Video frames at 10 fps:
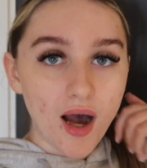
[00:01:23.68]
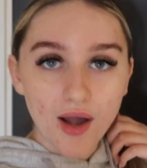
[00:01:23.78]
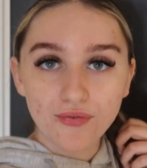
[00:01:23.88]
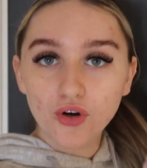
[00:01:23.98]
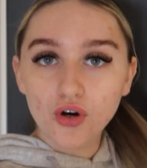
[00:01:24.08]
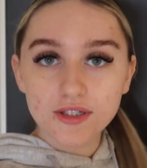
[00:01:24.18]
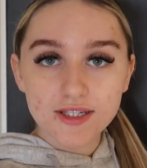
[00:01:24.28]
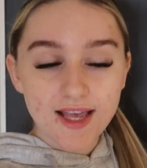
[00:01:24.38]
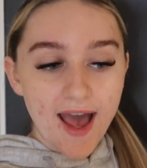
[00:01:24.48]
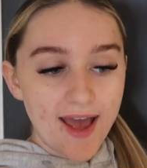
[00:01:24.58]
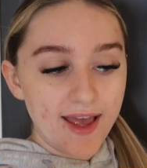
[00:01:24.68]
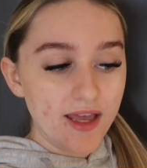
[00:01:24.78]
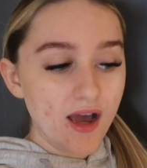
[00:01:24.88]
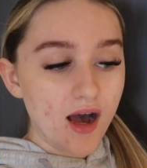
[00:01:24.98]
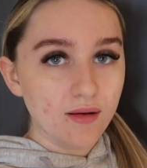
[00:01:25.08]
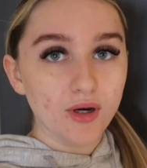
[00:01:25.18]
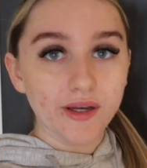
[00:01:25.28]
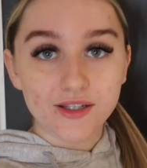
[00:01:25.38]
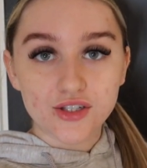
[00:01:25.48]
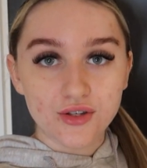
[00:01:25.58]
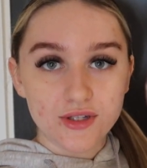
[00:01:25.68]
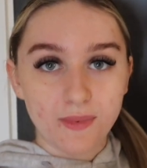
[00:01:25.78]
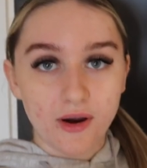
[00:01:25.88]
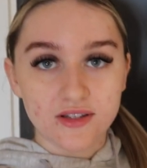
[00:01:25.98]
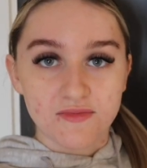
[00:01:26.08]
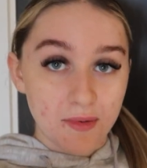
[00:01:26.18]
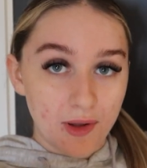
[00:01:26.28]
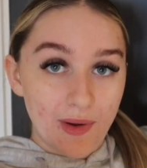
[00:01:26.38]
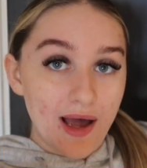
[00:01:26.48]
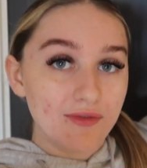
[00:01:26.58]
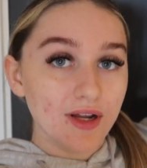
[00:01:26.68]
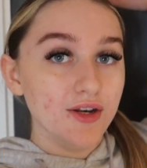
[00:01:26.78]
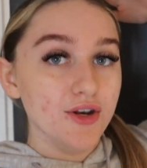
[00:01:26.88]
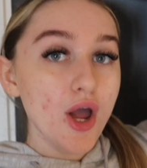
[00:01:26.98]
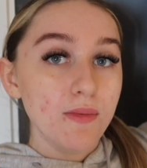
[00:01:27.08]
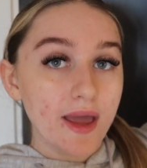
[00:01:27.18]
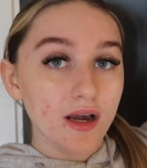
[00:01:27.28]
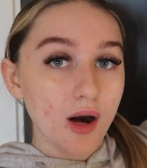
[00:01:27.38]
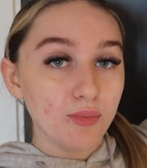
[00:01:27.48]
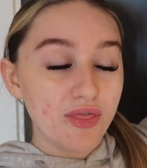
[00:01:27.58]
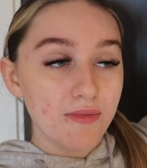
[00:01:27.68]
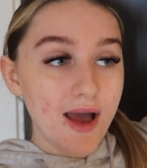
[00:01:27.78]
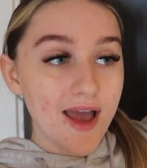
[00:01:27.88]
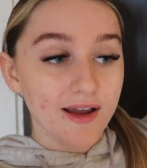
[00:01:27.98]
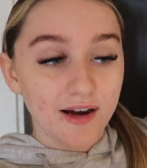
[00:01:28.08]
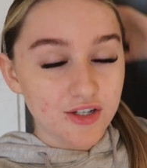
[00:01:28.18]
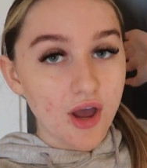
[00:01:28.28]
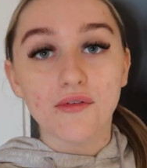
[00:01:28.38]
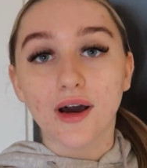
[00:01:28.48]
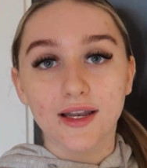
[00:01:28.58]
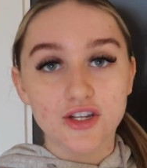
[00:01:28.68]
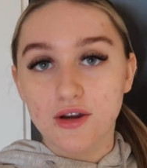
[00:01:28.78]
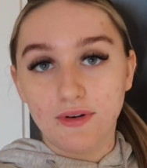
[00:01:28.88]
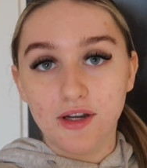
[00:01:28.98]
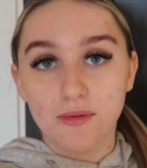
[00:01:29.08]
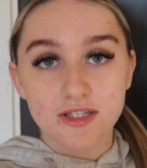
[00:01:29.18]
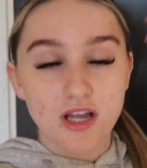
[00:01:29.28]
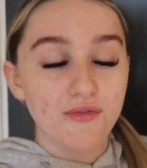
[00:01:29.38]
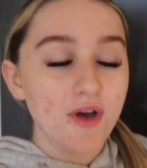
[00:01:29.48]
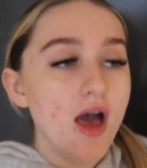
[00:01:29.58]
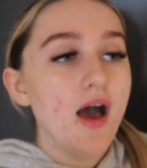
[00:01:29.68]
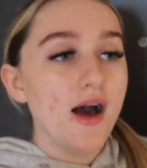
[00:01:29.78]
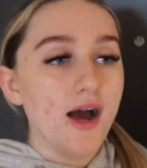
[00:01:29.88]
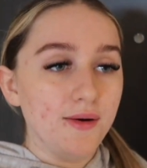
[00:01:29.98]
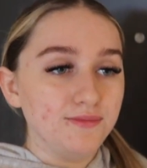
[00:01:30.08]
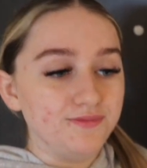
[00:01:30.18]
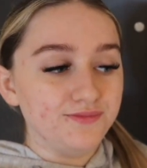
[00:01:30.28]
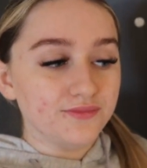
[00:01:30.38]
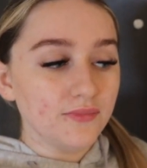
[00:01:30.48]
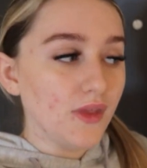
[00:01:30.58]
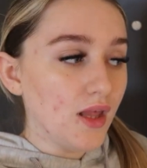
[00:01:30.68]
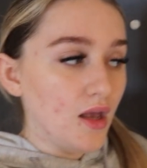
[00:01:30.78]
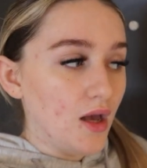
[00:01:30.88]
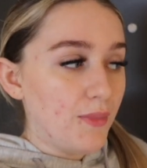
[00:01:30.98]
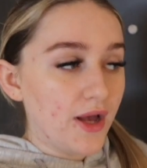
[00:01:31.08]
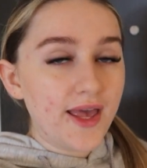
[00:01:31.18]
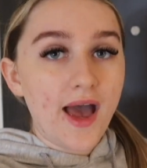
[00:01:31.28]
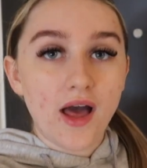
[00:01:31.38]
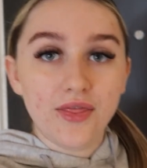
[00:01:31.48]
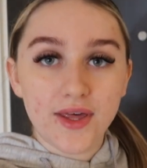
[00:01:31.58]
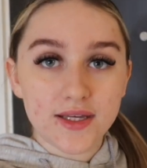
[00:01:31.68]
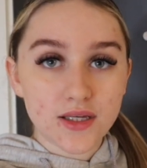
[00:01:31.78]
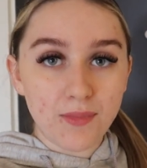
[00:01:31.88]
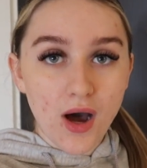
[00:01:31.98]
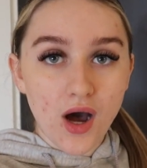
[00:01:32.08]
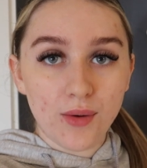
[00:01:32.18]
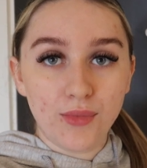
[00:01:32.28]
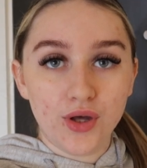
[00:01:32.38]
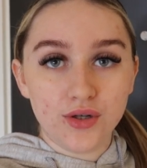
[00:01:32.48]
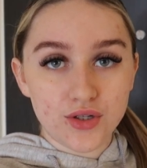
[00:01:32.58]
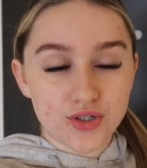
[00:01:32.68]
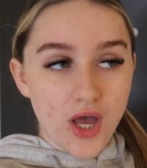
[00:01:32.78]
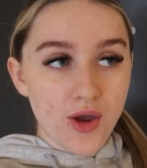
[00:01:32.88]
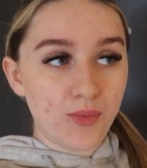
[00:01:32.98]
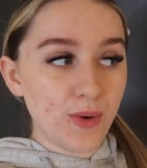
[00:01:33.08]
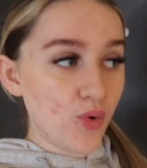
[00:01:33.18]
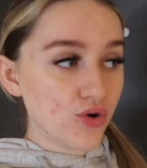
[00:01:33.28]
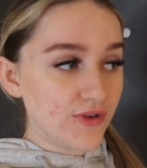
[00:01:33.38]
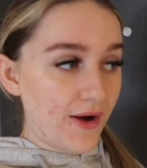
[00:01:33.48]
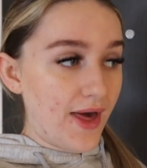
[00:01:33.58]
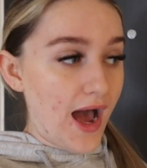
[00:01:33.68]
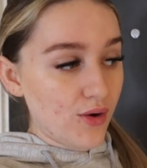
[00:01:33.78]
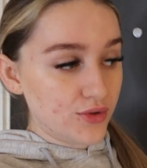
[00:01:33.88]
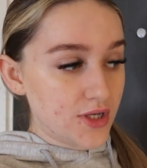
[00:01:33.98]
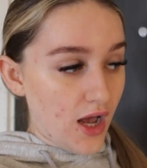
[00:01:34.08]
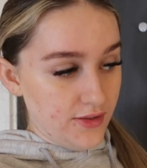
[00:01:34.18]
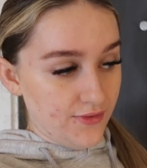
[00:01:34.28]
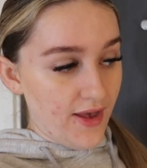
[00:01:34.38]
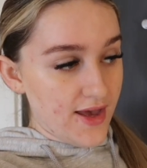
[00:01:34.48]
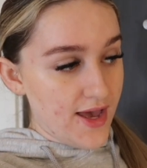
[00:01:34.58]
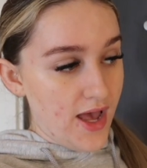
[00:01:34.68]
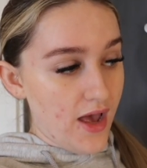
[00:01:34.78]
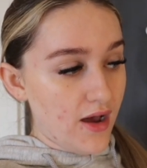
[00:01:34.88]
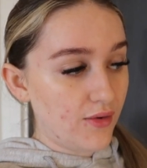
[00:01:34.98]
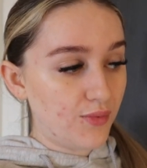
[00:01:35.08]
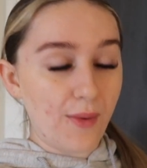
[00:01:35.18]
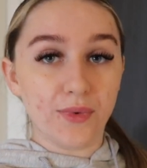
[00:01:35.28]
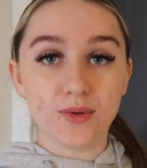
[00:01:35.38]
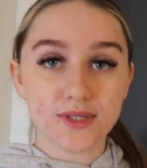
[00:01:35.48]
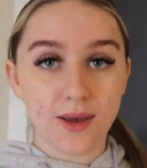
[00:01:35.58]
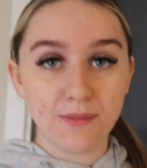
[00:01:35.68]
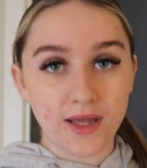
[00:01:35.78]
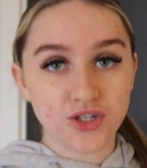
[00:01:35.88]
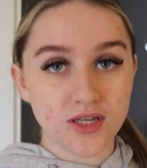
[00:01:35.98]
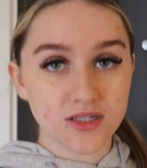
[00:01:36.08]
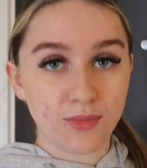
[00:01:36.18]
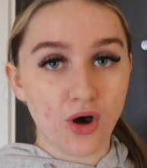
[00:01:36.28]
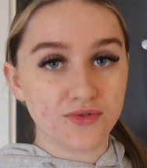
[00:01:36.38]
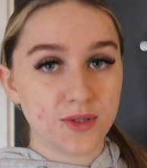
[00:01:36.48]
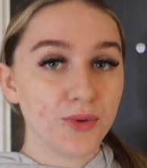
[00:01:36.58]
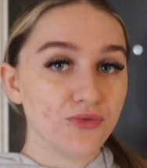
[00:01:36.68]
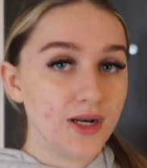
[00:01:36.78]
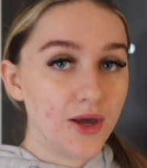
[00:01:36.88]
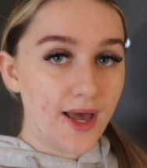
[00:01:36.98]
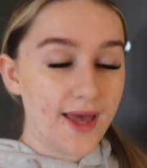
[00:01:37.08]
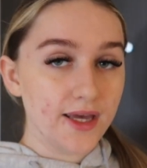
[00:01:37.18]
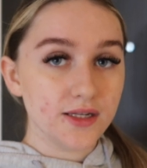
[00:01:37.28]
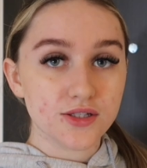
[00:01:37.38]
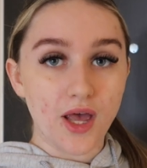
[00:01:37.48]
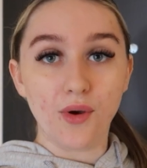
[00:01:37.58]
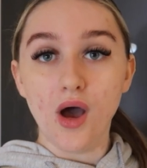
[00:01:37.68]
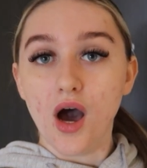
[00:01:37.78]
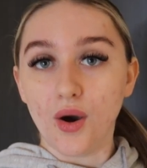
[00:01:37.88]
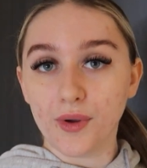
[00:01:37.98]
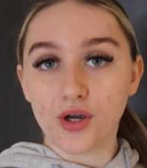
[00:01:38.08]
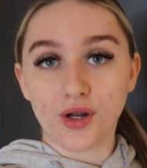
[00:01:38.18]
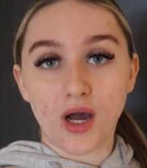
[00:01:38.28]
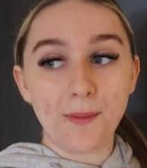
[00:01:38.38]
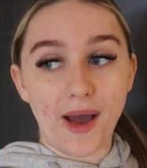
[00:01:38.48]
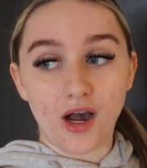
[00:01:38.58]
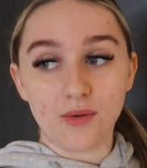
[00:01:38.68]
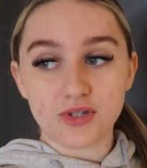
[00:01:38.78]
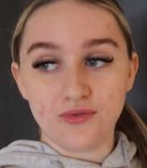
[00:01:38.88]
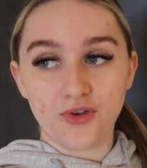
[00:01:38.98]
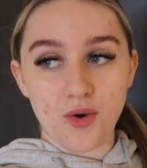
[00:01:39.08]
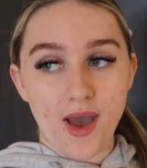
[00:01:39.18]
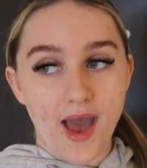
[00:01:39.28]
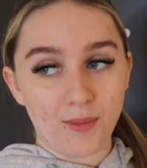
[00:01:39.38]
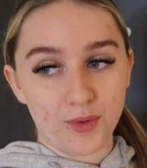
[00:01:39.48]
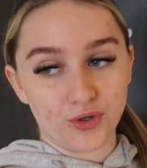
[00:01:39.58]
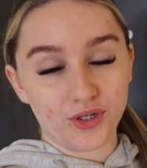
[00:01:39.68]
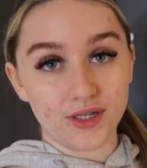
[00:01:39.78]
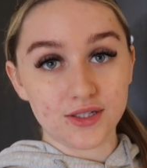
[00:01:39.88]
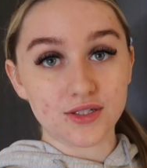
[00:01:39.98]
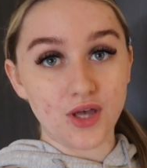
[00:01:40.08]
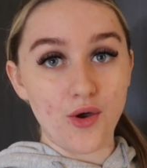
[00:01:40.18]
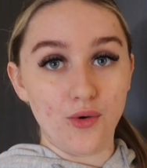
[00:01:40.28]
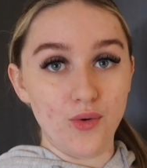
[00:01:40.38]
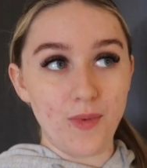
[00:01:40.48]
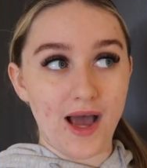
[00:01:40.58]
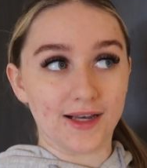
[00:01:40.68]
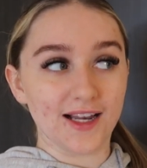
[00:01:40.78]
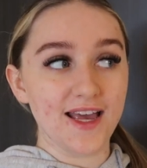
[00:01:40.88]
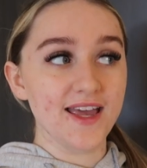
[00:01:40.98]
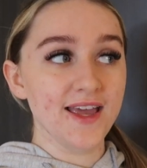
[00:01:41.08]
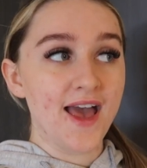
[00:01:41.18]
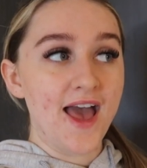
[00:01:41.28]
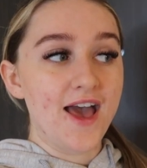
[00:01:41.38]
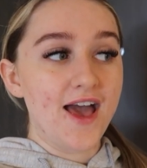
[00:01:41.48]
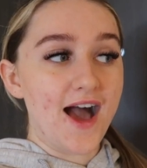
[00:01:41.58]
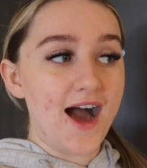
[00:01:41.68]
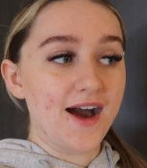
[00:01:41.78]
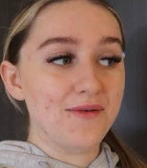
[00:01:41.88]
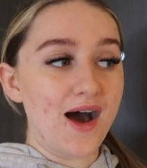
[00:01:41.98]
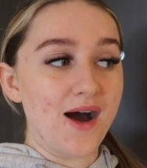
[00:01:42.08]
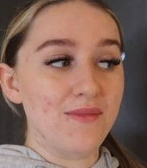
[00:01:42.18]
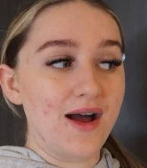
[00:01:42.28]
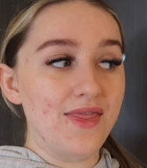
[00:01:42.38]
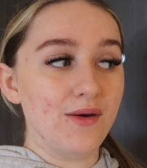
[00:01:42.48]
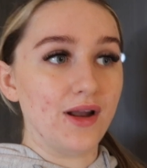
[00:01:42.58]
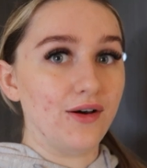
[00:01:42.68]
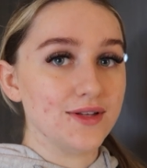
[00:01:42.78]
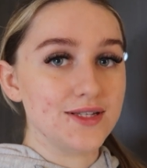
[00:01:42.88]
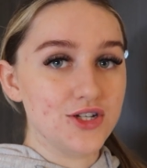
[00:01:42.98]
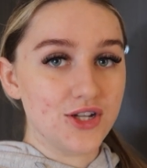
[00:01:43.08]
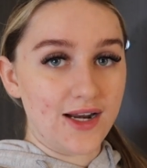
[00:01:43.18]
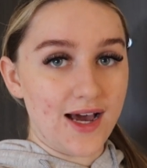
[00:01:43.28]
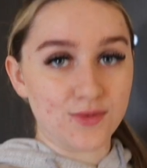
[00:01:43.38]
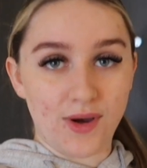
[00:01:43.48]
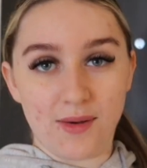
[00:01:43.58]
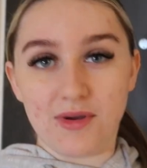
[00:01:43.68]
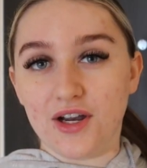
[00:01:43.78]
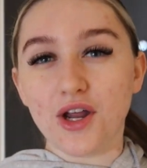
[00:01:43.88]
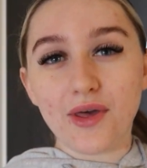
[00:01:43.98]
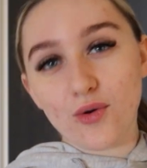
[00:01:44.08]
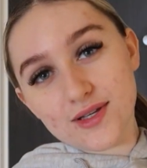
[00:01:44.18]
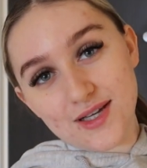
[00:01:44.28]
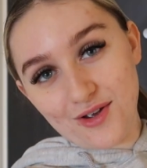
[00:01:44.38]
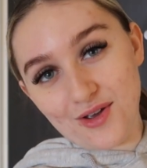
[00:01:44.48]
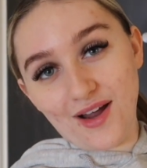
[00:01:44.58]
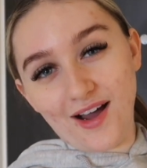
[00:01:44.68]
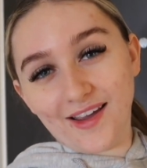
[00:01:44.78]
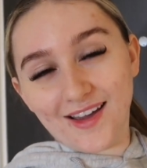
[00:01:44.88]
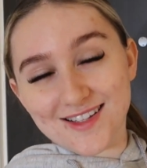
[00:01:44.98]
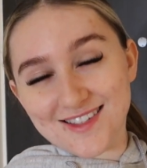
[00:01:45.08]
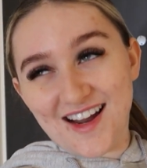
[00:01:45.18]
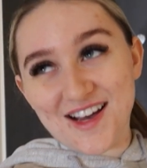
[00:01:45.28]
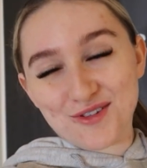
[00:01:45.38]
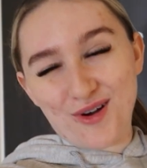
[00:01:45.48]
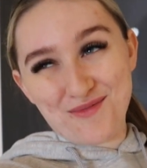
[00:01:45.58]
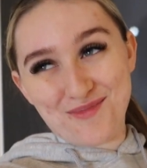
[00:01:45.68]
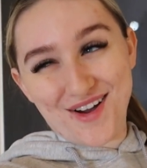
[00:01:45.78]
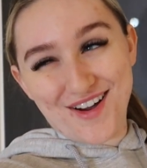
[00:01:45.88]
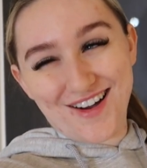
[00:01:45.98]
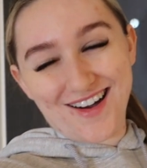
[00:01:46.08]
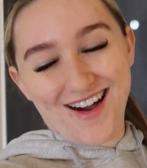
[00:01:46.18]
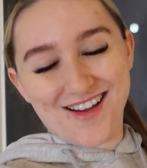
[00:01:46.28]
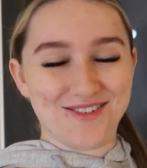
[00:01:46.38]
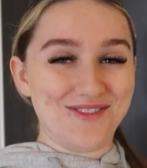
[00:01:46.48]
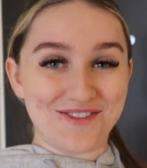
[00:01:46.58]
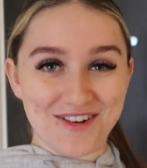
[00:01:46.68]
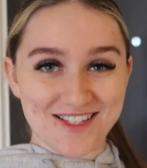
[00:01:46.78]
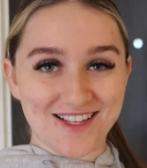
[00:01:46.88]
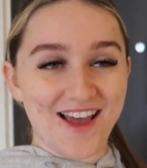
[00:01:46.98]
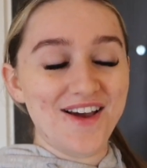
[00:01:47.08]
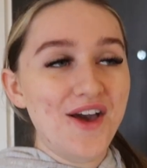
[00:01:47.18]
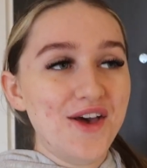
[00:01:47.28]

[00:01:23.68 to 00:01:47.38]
I forgot to say, um, excuse the appearance of me by the way, I have like no makeup with me. I don't, I literally have like none of my stuff. Um, but yeah, this apartment, so we walked around the outside of it when we was in Manchester, but obviously we've relocated, so we couldn't come back up to view it and we wanted it so badly. Um, and they were like, oh, it's literally the last one. I mean, I know they always tell you, like, it's the last one, but I do not want to risk it.